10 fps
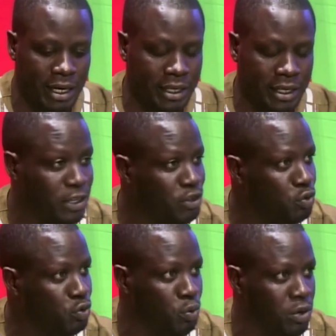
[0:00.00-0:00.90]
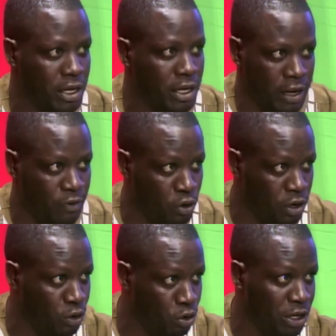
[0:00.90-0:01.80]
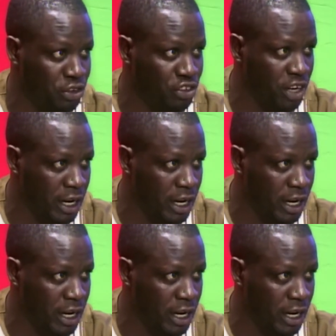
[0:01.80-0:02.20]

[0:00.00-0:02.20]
attending school like every other normal child.